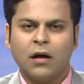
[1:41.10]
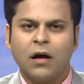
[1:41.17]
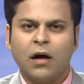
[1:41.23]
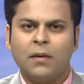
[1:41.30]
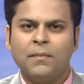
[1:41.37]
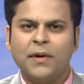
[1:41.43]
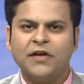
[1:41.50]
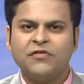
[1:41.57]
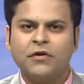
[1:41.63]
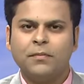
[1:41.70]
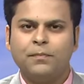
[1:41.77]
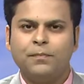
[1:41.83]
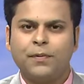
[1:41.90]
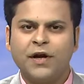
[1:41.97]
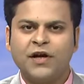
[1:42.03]
A major
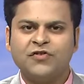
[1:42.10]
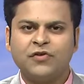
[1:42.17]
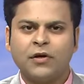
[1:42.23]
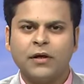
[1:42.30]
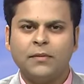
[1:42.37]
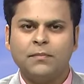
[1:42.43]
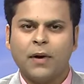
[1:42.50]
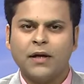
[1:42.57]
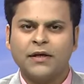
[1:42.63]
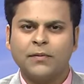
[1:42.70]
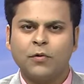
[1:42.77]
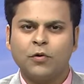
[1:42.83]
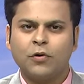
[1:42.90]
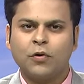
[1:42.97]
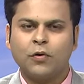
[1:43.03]
bridge in
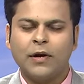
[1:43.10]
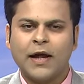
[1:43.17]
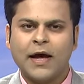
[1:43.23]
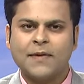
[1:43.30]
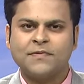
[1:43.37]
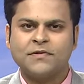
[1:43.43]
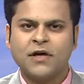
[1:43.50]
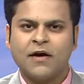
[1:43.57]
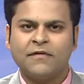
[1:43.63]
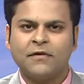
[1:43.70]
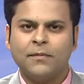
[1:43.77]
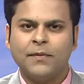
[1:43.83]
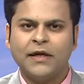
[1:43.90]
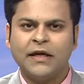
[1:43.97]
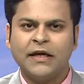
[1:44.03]
Baltimore collapsed
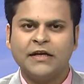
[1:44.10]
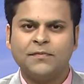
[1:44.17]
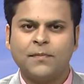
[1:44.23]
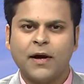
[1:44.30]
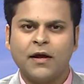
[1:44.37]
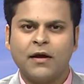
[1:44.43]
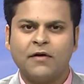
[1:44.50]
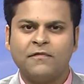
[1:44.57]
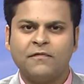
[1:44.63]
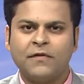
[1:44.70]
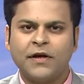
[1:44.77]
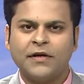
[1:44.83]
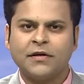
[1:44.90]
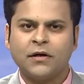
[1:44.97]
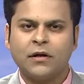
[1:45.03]
after being hit by a
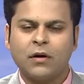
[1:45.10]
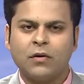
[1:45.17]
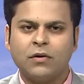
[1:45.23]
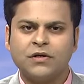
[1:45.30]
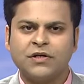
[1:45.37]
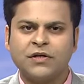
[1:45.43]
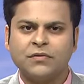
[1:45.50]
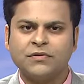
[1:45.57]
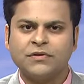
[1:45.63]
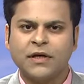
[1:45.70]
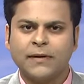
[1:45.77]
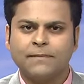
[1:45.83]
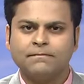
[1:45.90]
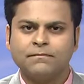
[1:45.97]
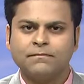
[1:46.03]
freighter on
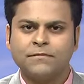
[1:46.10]
Tuesday.